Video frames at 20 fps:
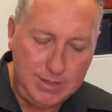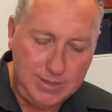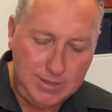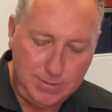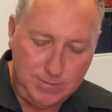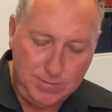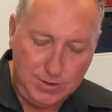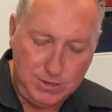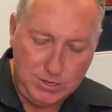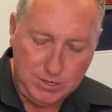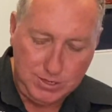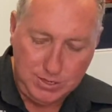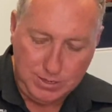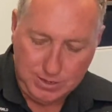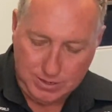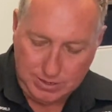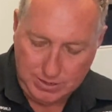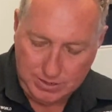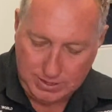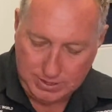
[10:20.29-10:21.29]
So
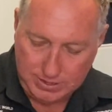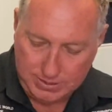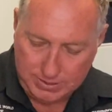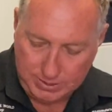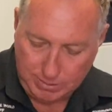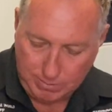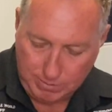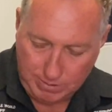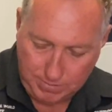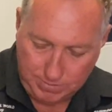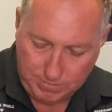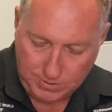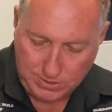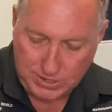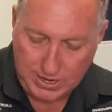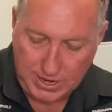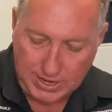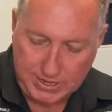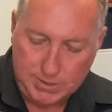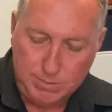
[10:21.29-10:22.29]
fishing the Seaway for
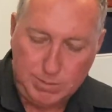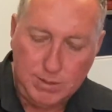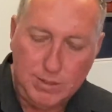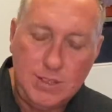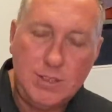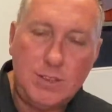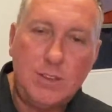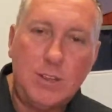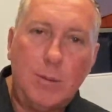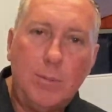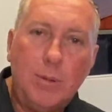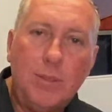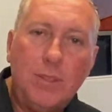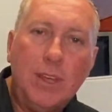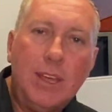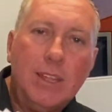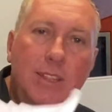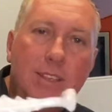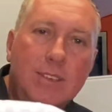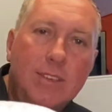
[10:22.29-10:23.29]
jacks with this type of
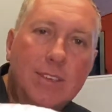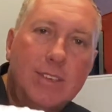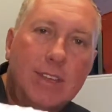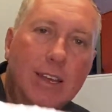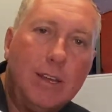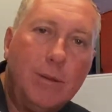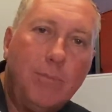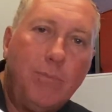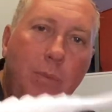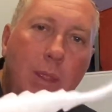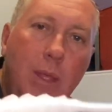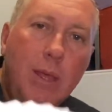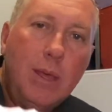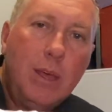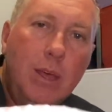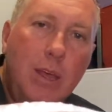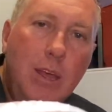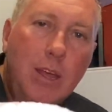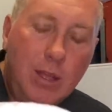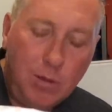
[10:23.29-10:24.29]
thing. This is
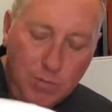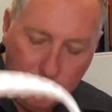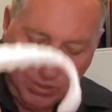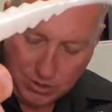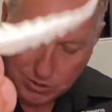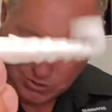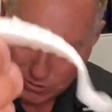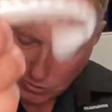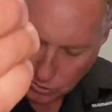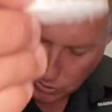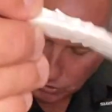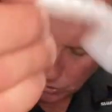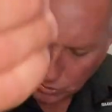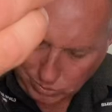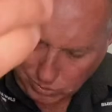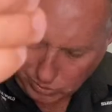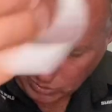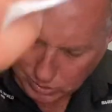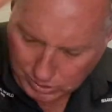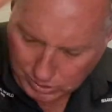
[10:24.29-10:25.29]
the new